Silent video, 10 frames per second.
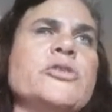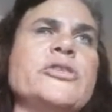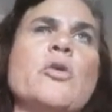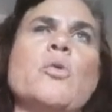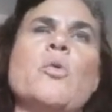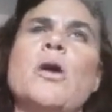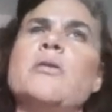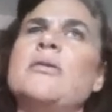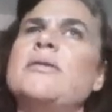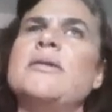So
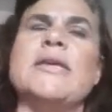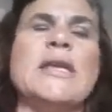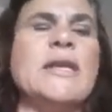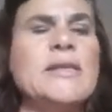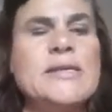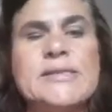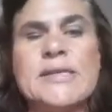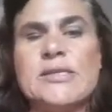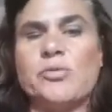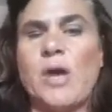getting these
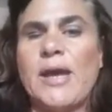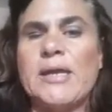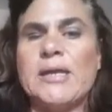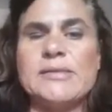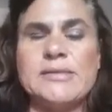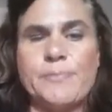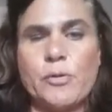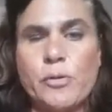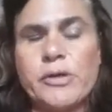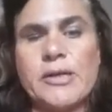things right, it's
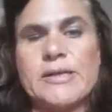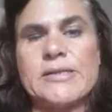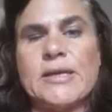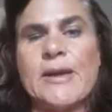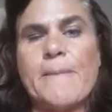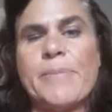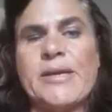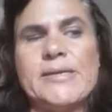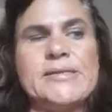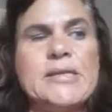important,
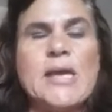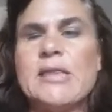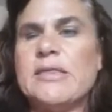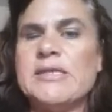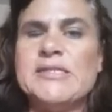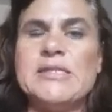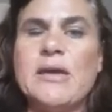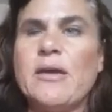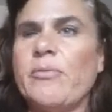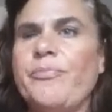because these
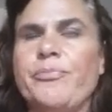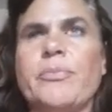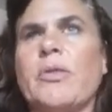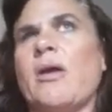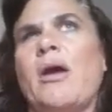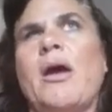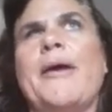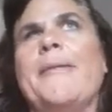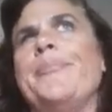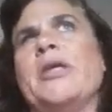
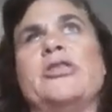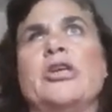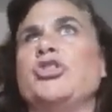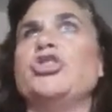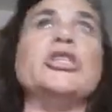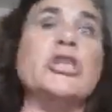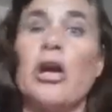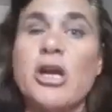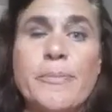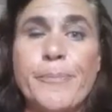the
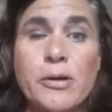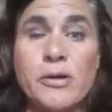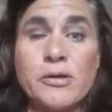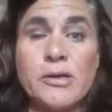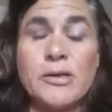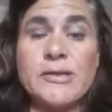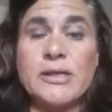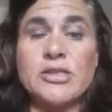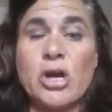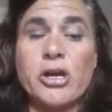
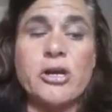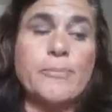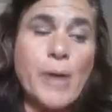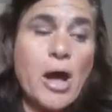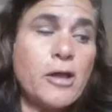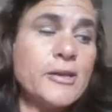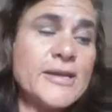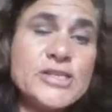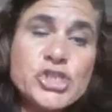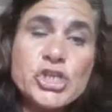dark cabal
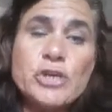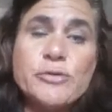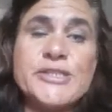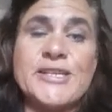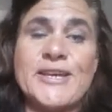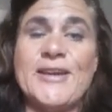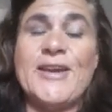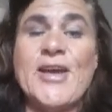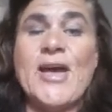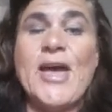is
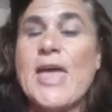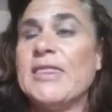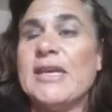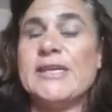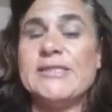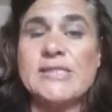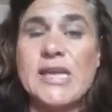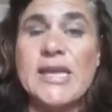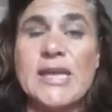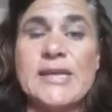using these
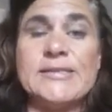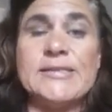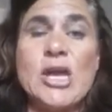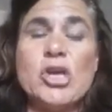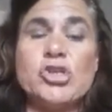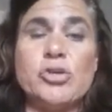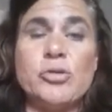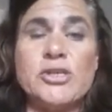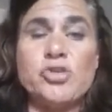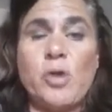things to
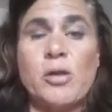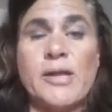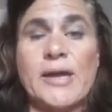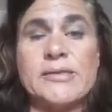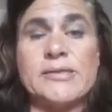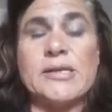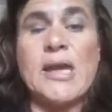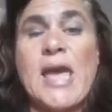control us.